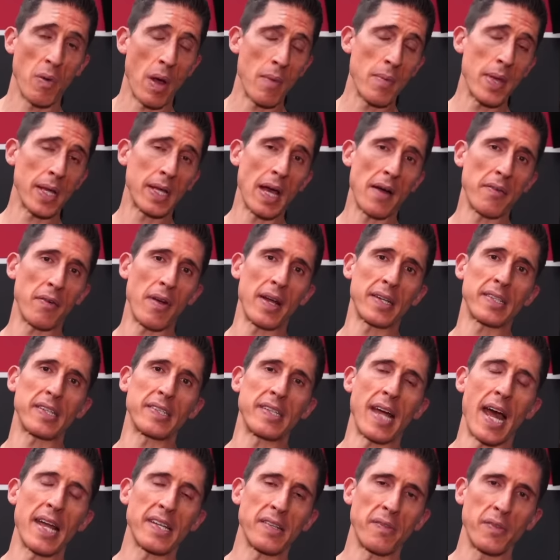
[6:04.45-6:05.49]
you want me to cover
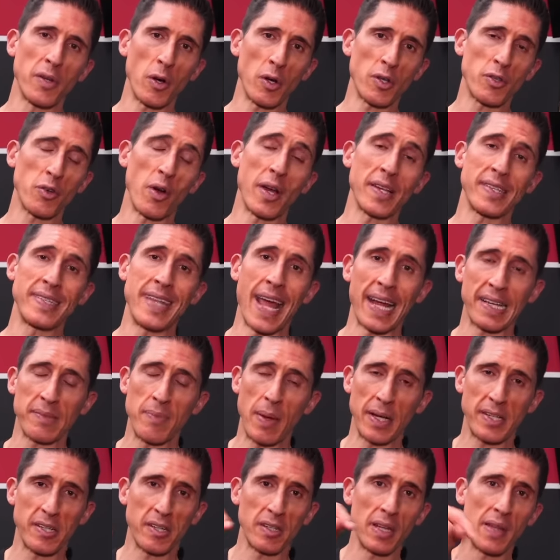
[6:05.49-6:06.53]
exercise of your choice next,
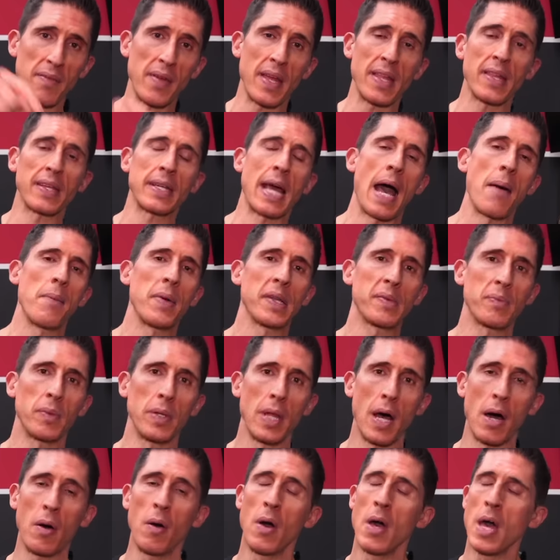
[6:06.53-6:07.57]
make sure you leave it in the comments
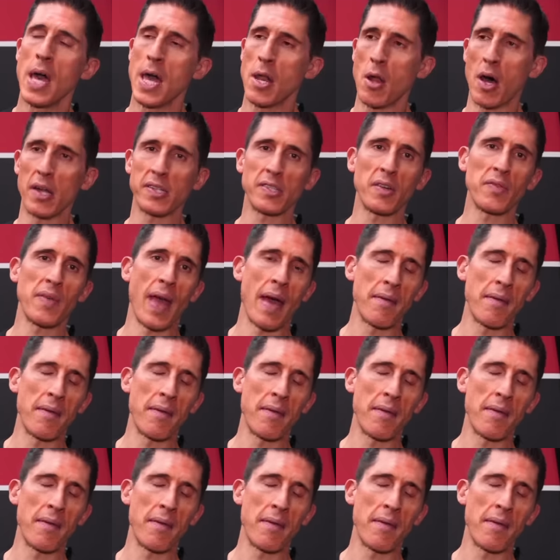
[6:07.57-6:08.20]
below. And also, if you